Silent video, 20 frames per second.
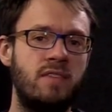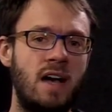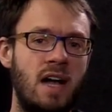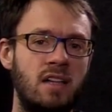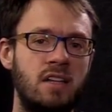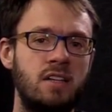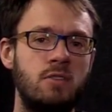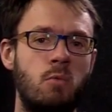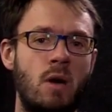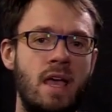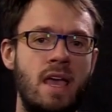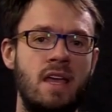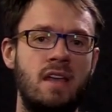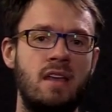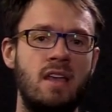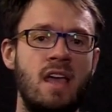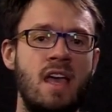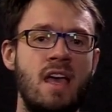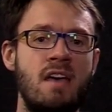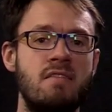valid
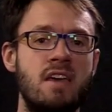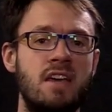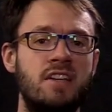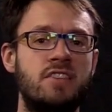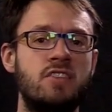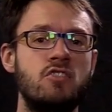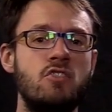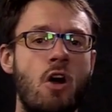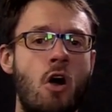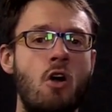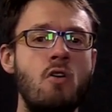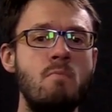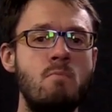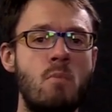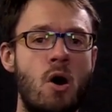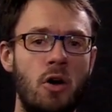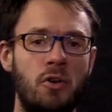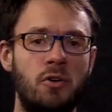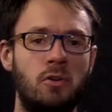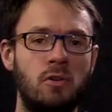when there's no
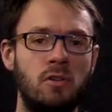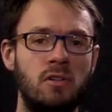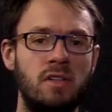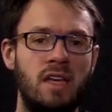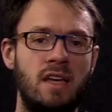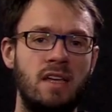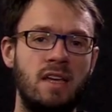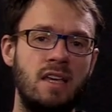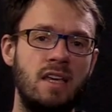model